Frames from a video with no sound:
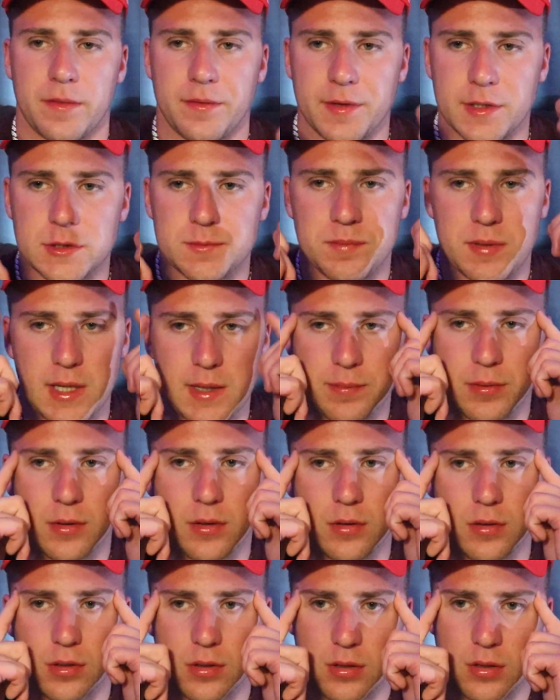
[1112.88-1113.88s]
These
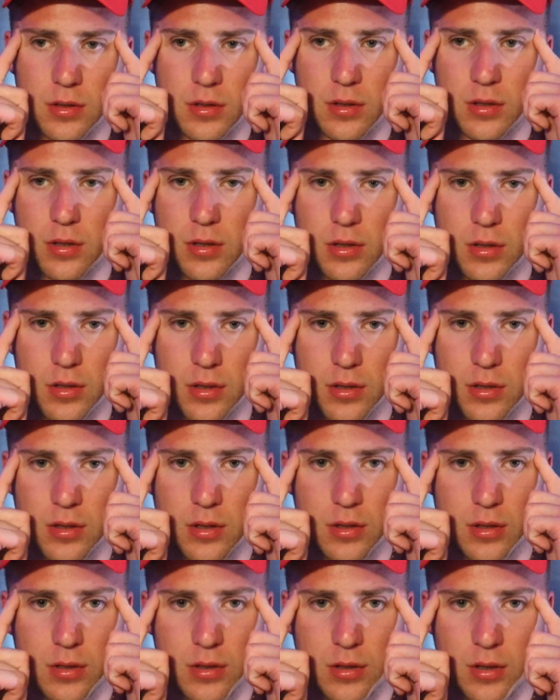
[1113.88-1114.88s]
people
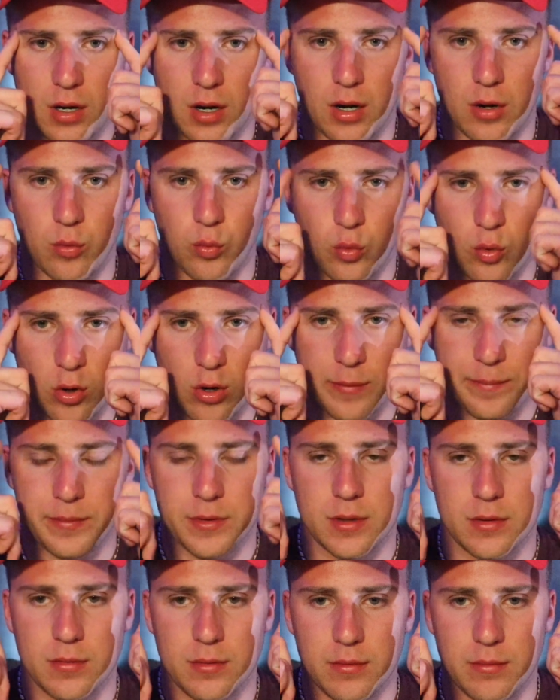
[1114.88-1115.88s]
are
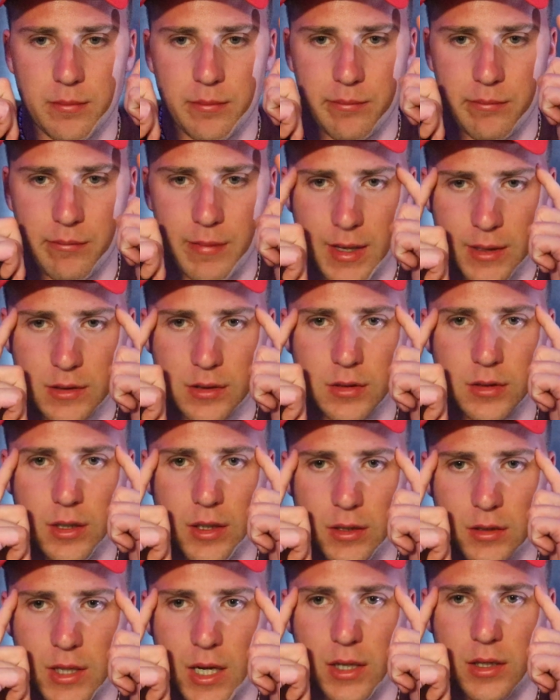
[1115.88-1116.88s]
warped
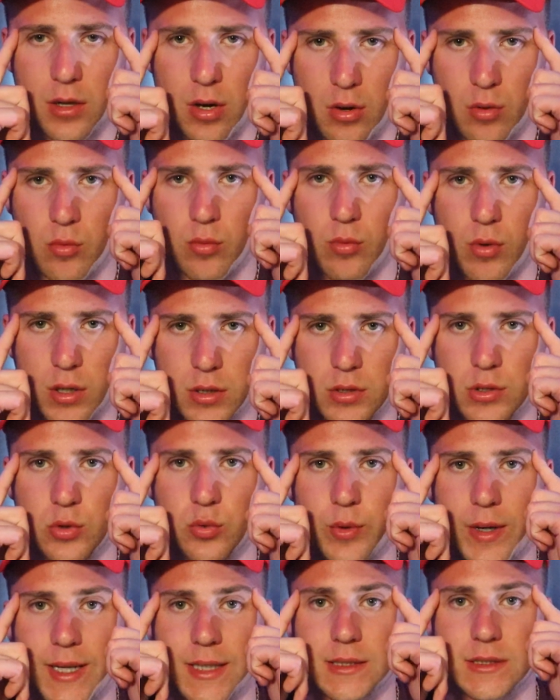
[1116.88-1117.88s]
mentally. They don't want
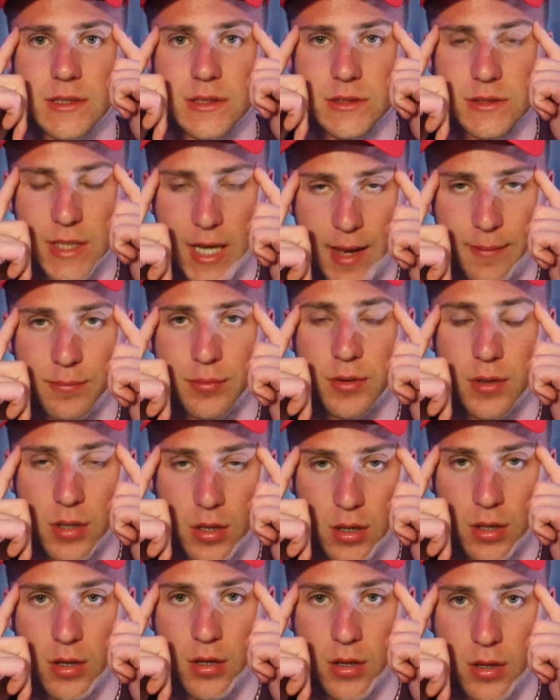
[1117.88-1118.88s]
to
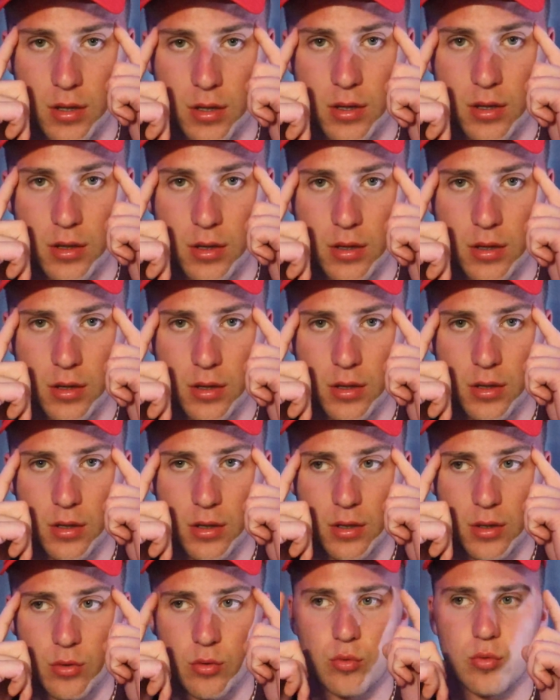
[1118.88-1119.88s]
accept
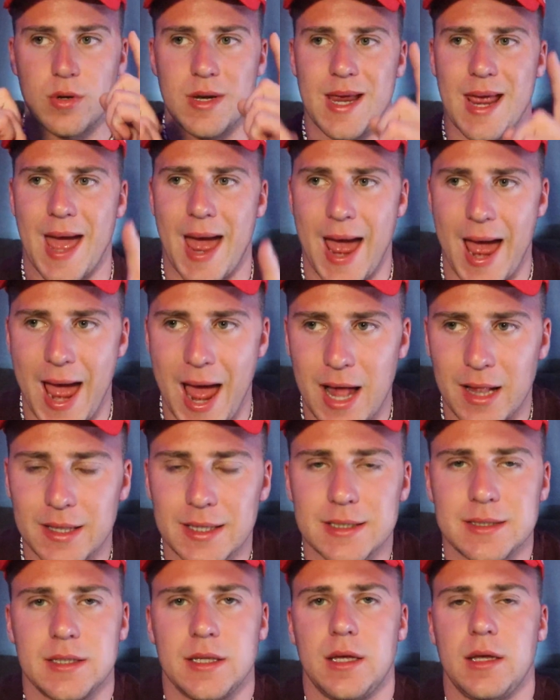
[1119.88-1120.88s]

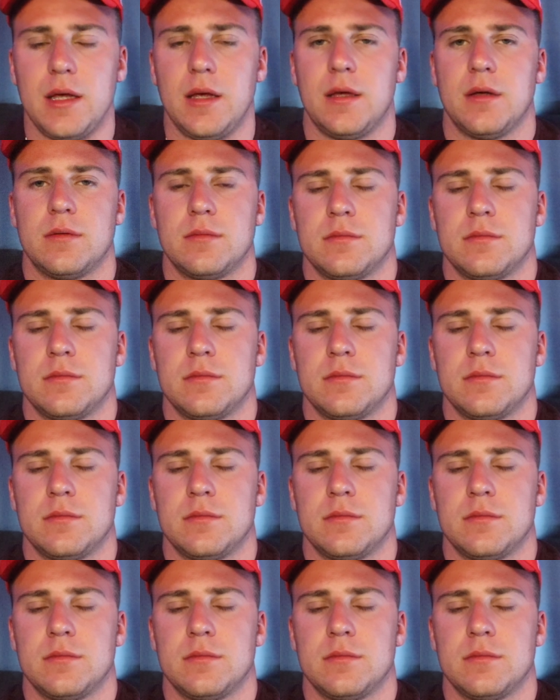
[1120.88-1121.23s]
reality.